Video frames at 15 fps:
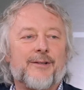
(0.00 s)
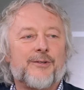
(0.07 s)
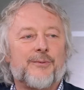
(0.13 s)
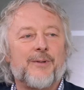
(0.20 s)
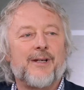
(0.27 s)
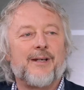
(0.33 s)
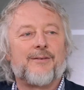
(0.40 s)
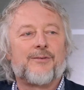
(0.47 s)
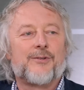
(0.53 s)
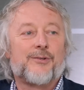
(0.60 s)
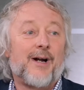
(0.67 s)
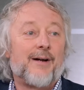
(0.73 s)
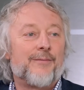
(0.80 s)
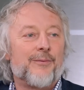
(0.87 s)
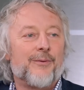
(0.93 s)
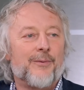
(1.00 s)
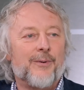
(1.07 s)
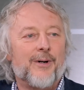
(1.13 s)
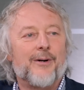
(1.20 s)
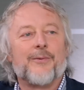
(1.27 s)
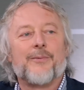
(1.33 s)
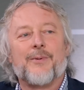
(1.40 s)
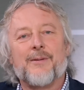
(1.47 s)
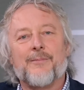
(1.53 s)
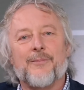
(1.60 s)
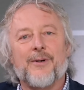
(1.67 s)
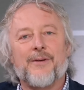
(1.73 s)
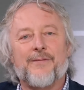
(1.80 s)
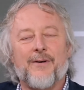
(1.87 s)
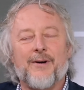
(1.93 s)
as we travel the world,
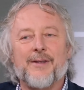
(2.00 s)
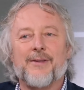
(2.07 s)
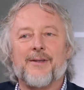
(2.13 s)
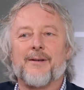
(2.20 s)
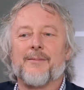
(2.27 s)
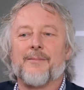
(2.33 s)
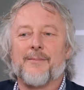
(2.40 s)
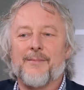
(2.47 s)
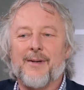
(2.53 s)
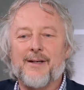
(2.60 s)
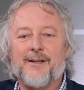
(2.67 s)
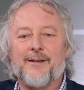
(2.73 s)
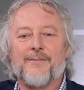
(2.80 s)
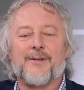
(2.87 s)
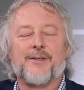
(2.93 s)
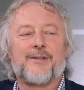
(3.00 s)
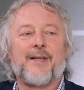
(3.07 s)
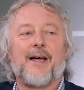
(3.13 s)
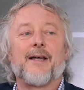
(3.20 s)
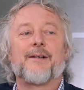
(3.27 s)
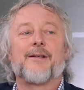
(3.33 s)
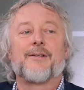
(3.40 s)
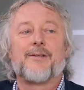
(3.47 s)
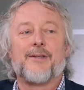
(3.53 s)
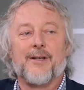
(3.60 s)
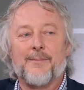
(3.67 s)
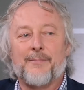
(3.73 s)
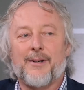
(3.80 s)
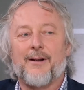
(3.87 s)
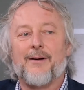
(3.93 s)
we find that many of the standards
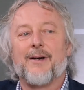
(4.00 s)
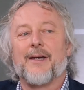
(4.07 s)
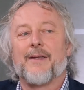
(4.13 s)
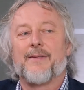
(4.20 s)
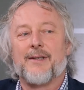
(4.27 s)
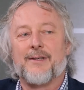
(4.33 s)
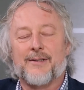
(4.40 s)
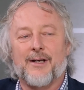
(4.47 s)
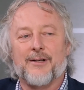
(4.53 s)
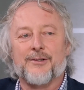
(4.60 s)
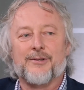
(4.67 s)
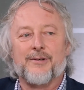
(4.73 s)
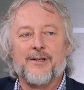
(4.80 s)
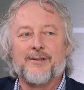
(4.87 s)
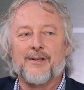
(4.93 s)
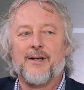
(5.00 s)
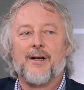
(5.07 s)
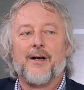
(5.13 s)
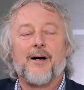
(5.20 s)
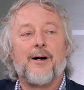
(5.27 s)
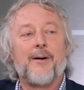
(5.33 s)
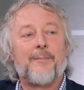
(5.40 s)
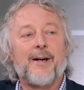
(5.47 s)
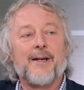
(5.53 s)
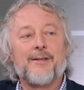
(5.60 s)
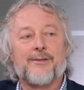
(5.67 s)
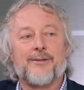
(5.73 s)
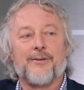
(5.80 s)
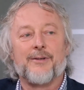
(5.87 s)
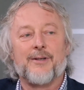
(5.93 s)
that apply in these countries are
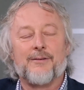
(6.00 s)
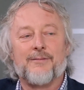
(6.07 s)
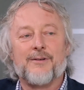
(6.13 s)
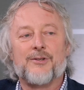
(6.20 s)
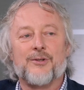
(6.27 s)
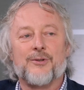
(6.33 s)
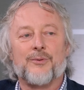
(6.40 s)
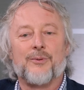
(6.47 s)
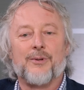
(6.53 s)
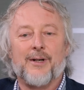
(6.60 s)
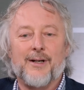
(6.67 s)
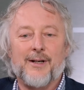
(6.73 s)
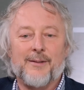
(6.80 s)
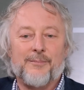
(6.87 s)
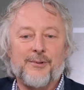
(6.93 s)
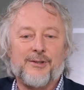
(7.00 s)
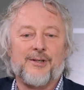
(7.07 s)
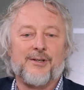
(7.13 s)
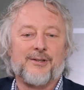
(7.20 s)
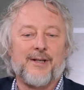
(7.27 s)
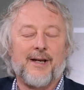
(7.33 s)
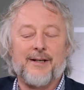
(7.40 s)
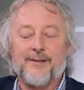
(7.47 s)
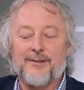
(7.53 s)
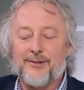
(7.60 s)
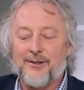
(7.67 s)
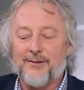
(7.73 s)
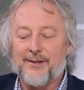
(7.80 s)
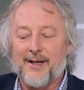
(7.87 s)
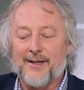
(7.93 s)
based on the original British
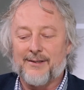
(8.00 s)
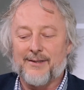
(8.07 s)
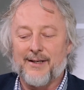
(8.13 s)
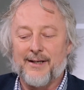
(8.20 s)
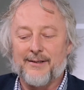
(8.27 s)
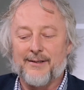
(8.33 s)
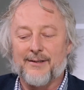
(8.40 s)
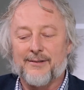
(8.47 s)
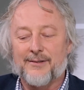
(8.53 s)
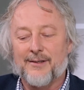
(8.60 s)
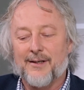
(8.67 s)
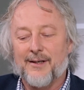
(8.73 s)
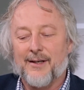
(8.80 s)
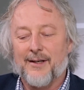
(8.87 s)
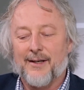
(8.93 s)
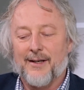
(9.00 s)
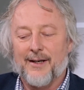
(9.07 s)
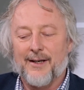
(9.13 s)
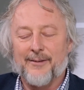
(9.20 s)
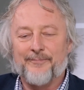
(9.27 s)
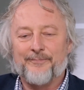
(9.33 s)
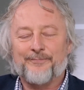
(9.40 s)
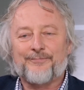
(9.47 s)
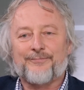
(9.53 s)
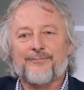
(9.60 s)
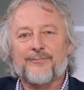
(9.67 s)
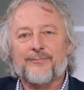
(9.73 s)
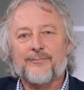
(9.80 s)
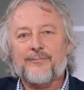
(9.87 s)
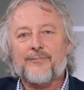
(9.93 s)
standards, UK standards. And
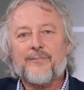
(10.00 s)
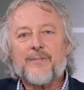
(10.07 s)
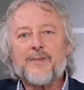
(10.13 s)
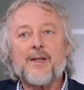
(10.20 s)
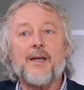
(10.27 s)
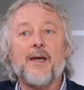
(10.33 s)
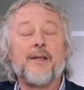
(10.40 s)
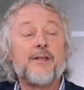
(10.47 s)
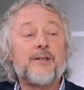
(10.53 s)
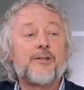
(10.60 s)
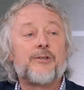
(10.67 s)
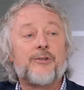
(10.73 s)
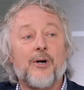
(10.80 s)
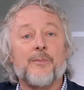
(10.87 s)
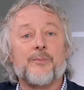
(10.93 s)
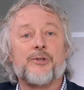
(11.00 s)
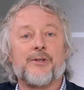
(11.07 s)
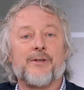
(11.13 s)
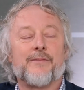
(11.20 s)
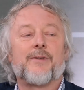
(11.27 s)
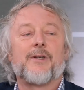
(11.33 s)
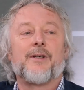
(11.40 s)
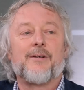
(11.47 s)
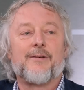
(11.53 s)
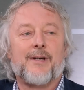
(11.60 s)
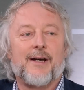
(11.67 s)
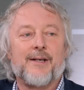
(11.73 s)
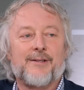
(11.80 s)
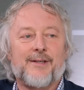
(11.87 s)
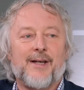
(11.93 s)
this adoption of the
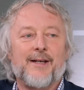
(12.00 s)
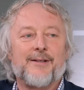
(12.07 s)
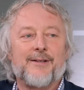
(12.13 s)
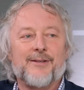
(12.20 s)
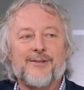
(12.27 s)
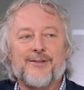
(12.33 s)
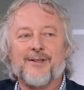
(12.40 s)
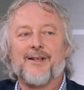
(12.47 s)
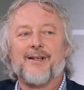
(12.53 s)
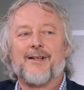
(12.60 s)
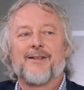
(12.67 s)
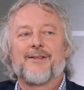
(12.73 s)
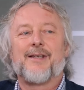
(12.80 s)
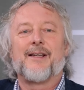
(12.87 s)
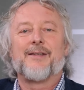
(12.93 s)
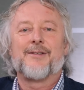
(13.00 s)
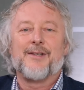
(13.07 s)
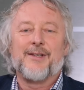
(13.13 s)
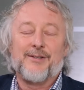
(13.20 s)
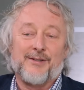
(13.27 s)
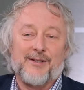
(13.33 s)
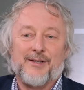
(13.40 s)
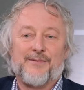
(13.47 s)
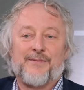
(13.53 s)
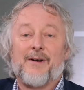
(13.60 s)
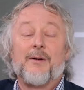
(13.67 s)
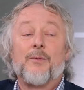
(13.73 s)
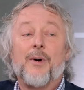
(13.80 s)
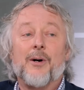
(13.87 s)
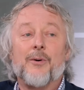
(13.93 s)
UK standards is
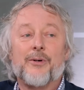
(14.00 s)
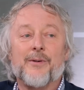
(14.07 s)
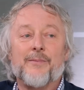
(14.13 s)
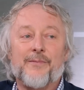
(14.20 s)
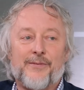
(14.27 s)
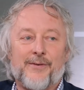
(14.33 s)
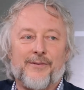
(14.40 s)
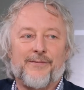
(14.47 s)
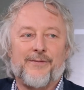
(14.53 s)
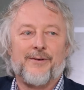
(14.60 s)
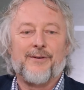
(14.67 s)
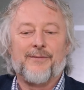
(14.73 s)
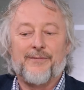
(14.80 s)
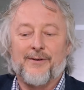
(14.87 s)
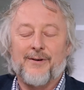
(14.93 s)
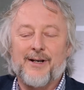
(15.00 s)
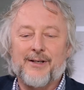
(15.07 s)
very welcome for